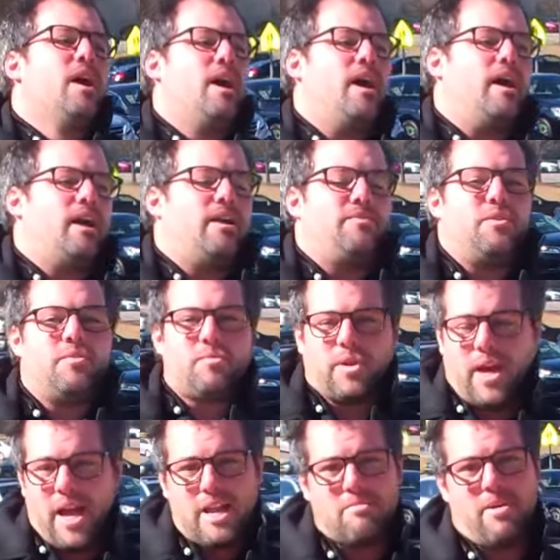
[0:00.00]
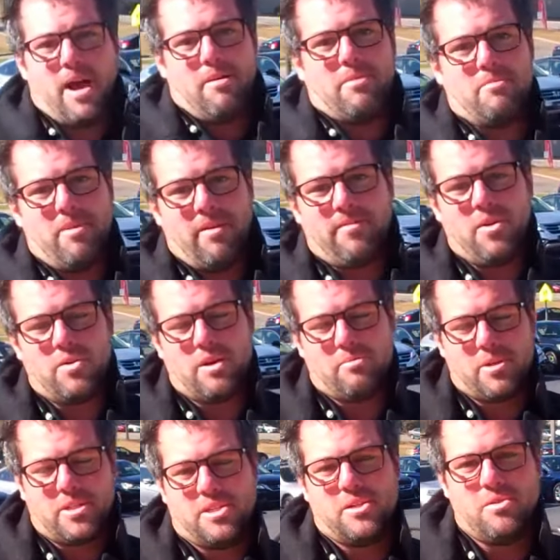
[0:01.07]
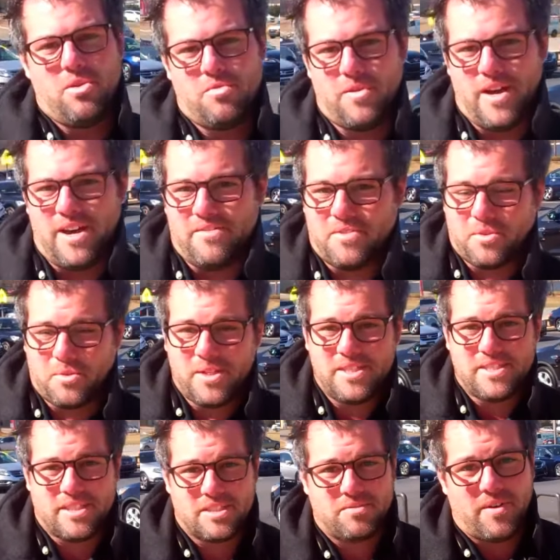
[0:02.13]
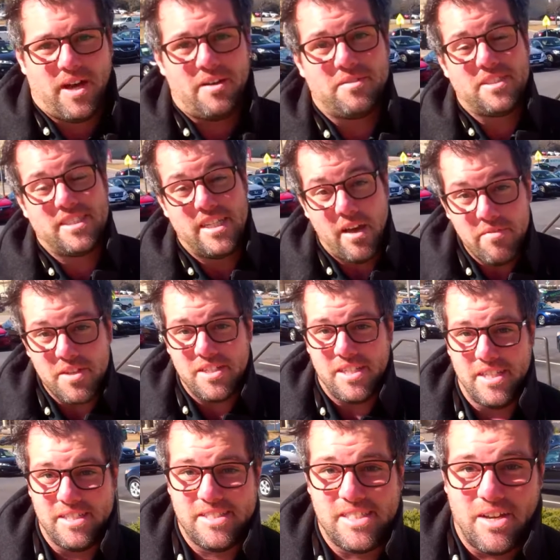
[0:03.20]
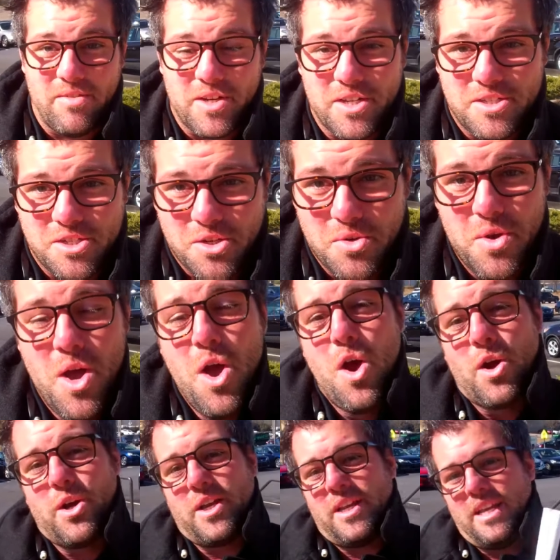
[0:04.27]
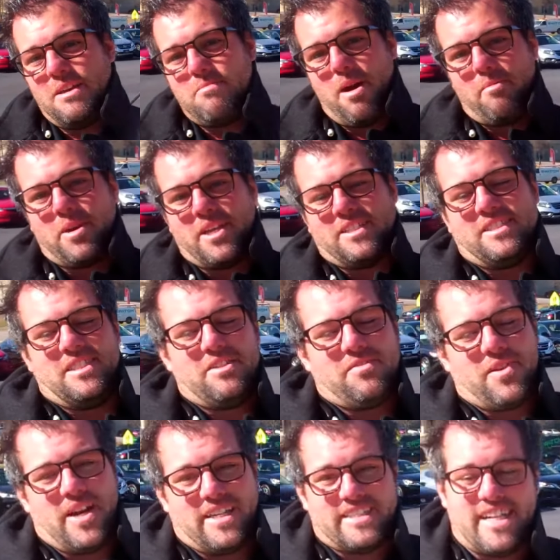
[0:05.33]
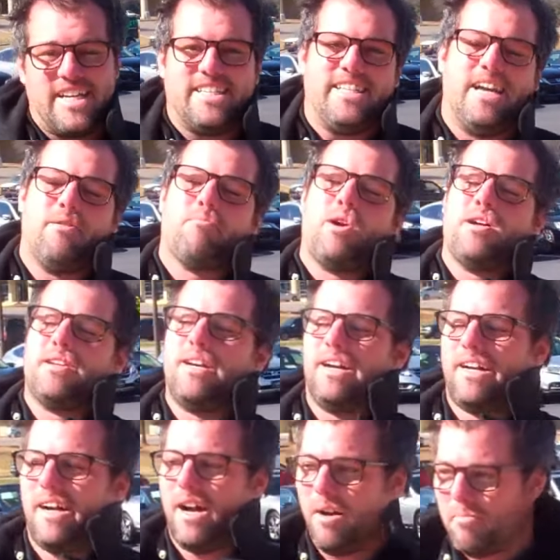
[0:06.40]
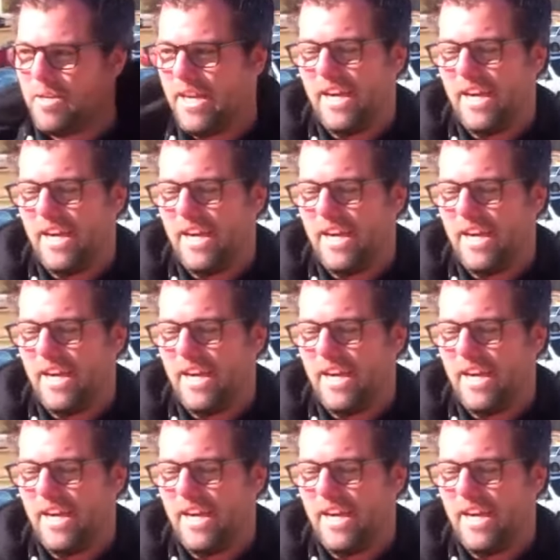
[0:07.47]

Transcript: Uh, if you forgot about me, my phone number is 205-365-1772, or you can email me at zfranks at tameron.com.